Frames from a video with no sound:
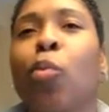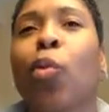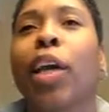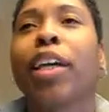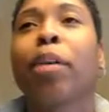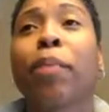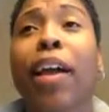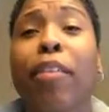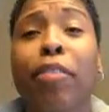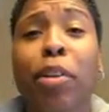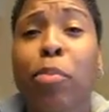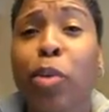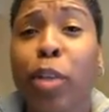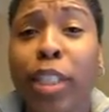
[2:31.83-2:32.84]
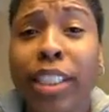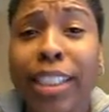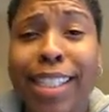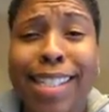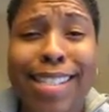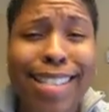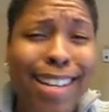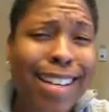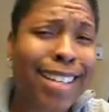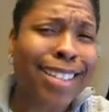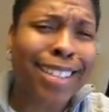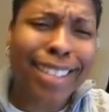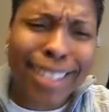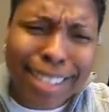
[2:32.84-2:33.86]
wake up every morning to the sun.